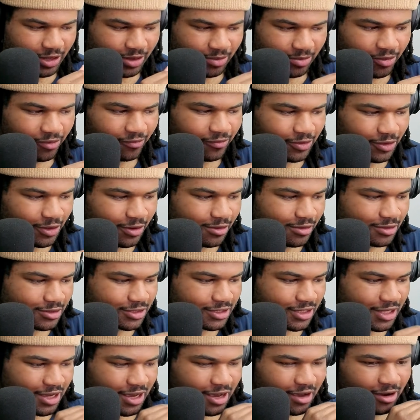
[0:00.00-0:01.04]
Like both of
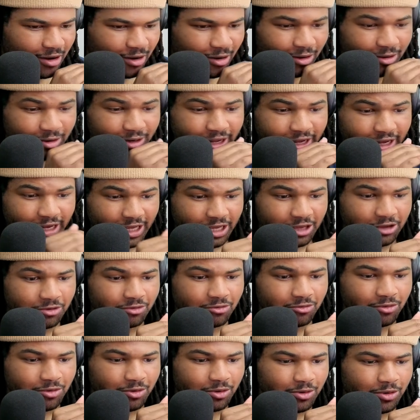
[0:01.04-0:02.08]
those are like
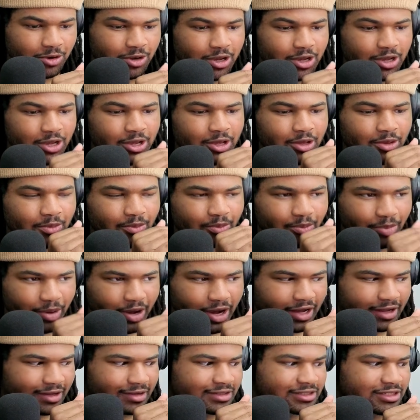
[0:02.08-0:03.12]
equal,
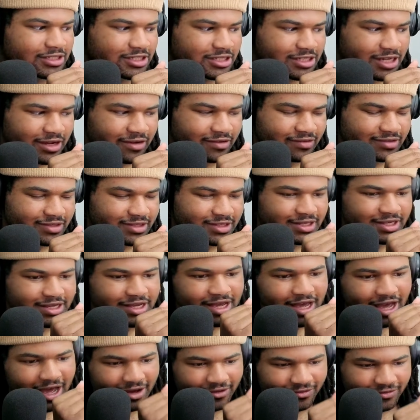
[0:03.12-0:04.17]
but "Shift,"
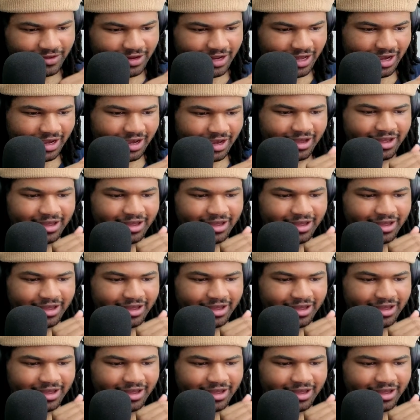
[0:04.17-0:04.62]
I feel like